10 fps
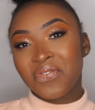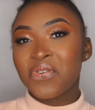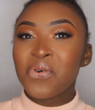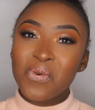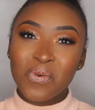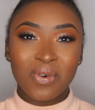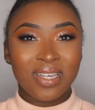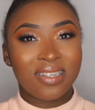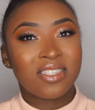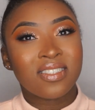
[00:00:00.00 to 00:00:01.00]

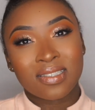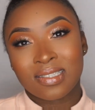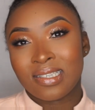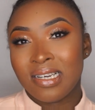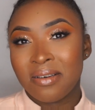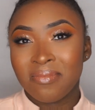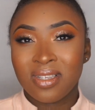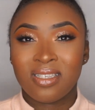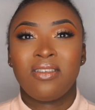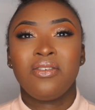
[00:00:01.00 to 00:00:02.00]
fallish.
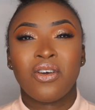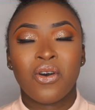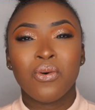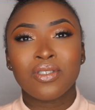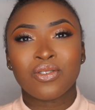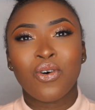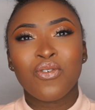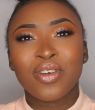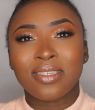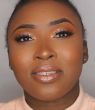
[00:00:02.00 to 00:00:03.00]
There's loads of golds and
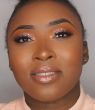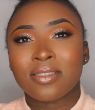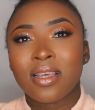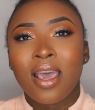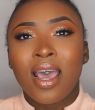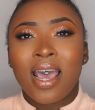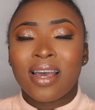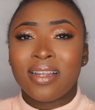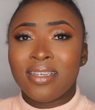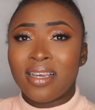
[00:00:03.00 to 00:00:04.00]
oranges
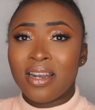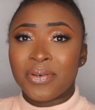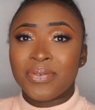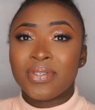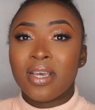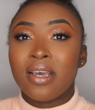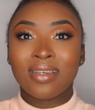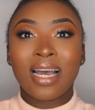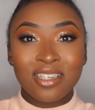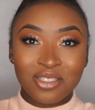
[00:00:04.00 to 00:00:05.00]
and yellows.
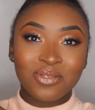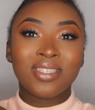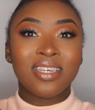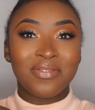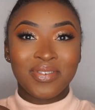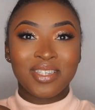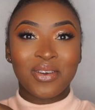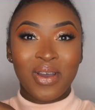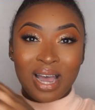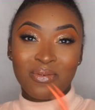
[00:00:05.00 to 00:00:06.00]
As you'll see in the
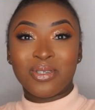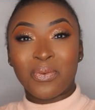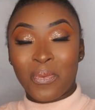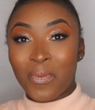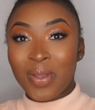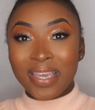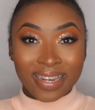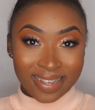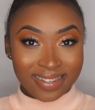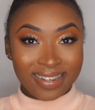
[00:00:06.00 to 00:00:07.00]
video, I was
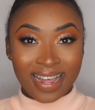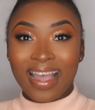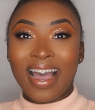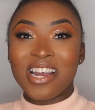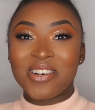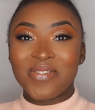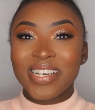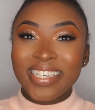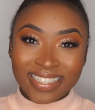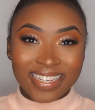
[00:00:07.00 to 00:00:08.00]
winging it. Like, I
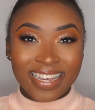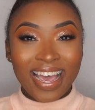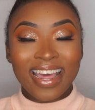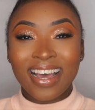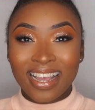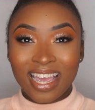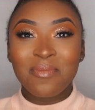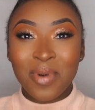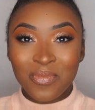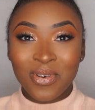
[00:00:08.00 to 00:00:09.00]
winged it and I
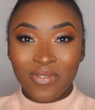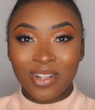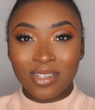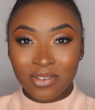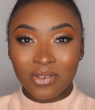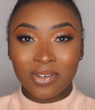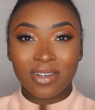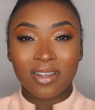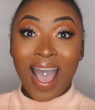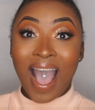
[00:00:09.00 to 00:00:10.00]
came up with this look.
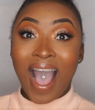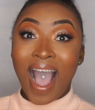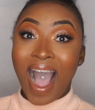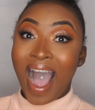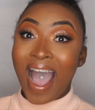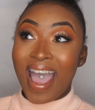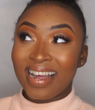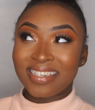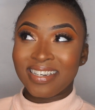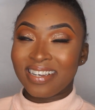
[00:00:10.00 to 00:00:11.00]
I
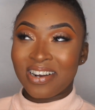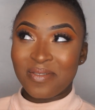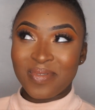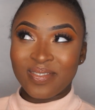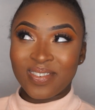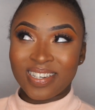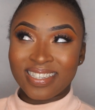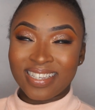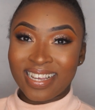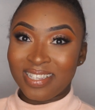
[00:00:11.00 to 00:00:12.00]
actually can't believe I'm gonna
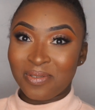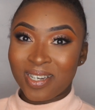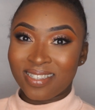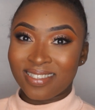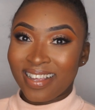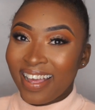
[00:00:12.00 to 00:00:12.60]
say these words.